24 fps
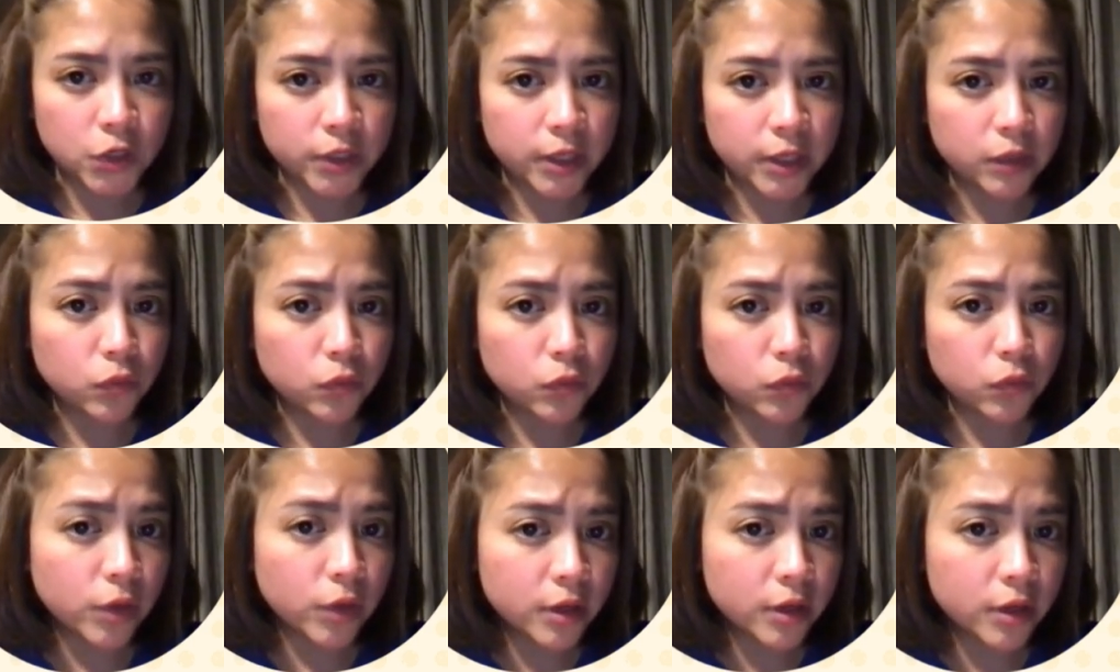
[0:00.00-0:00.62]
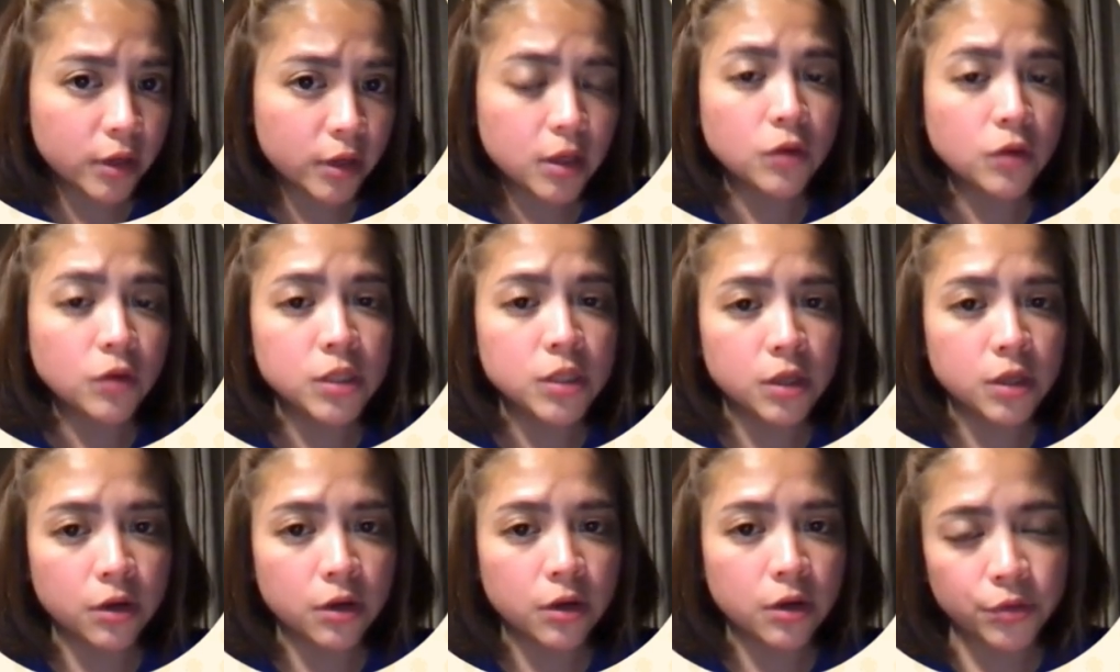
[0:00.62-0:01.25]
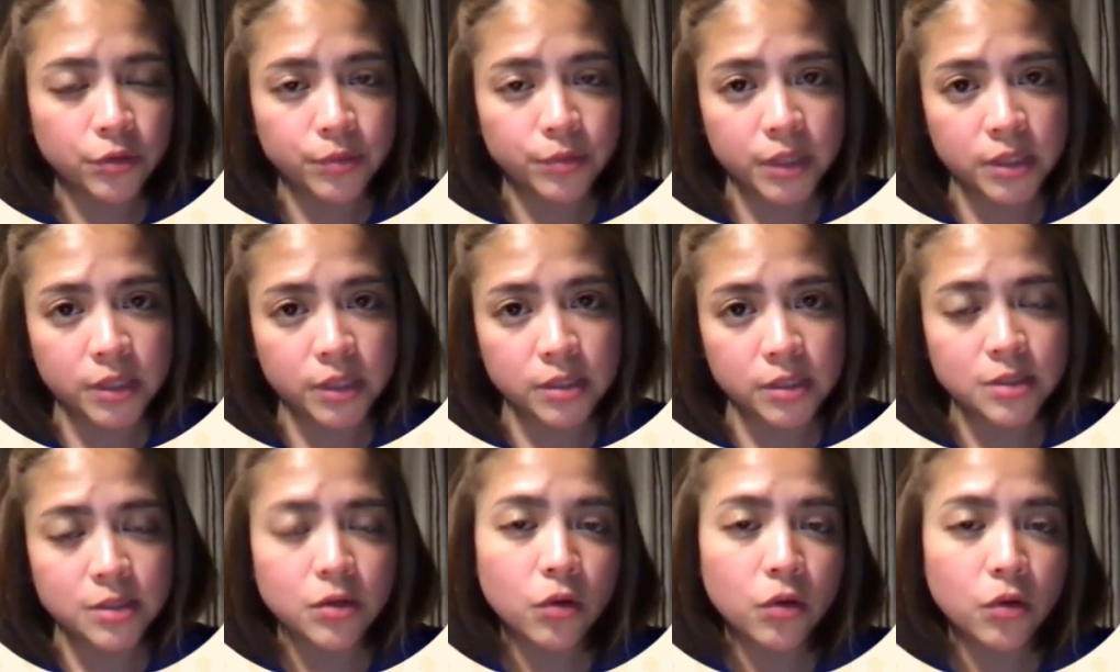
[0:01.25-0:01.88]
at what are
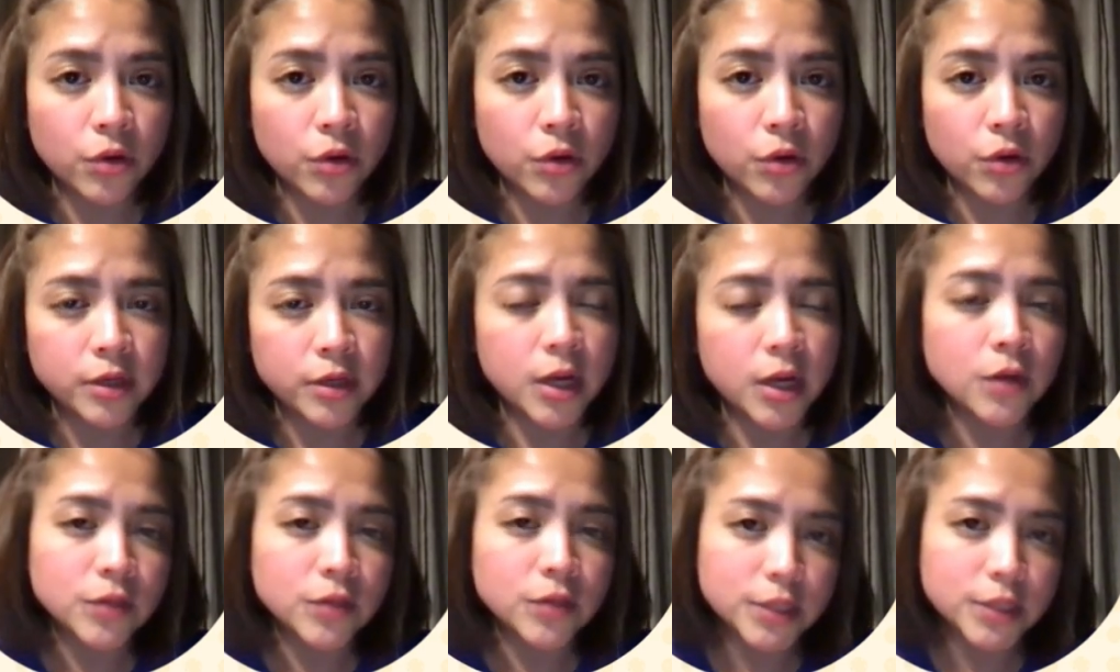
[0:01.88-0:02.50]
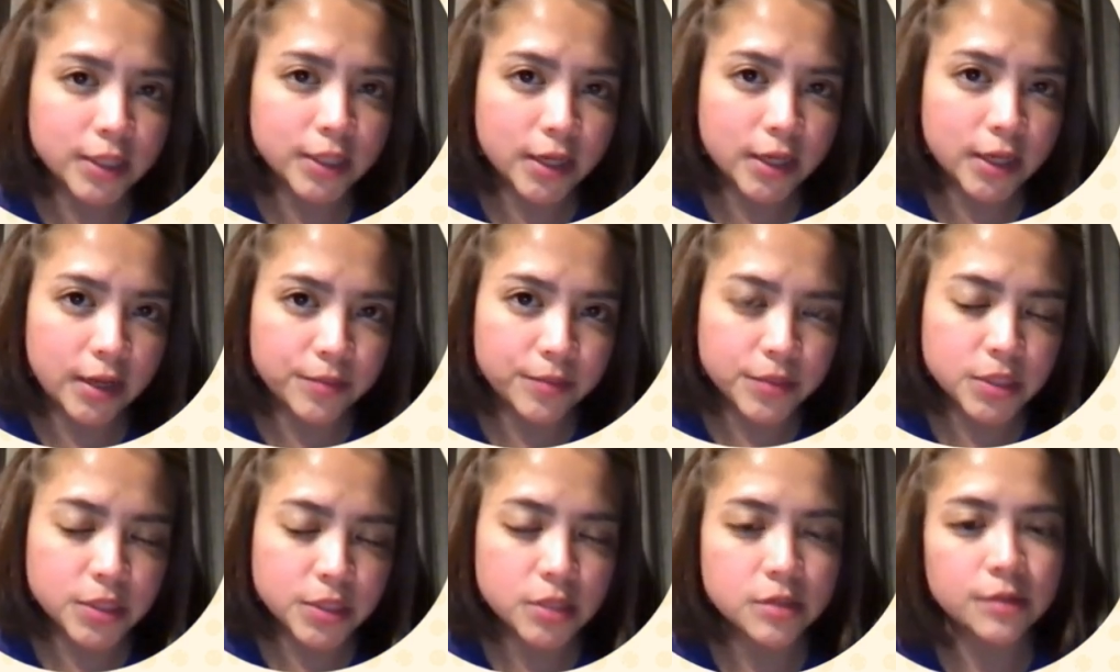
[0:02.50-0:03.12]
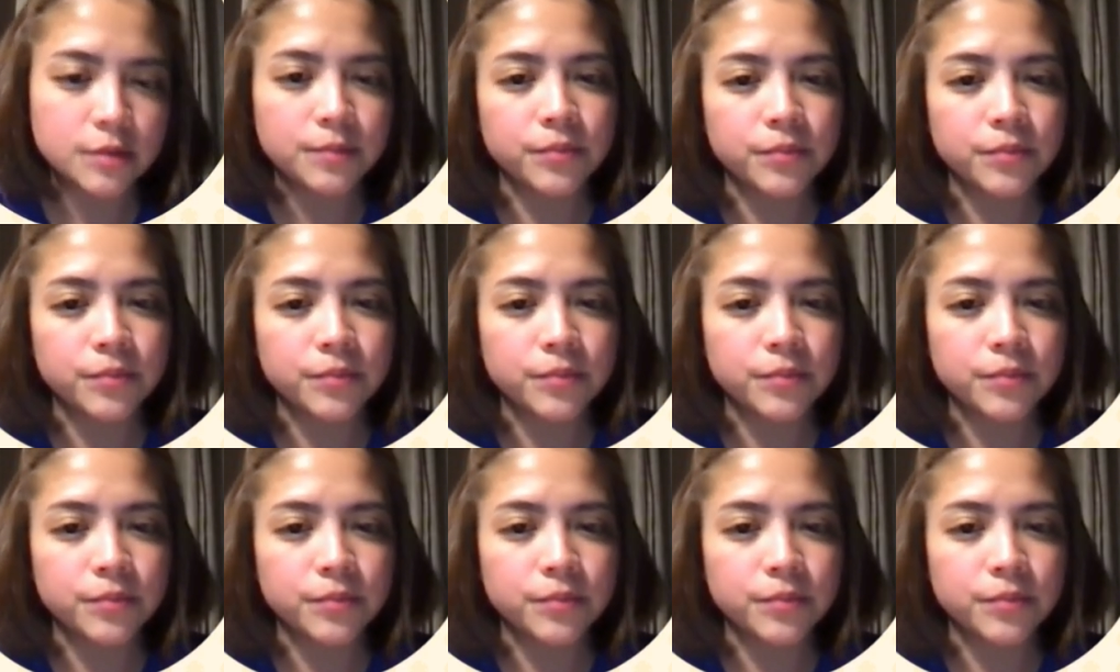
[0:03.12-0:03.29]
counterarguments or counterclaims.